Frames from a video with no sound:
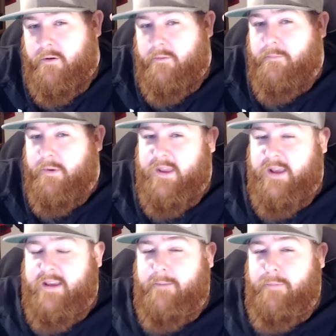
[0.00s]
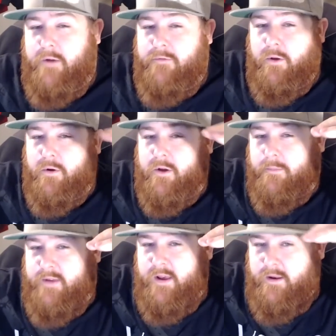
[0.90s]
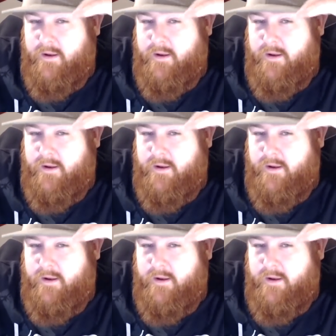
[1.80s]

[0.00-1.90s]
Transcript: but that top airflow comes in,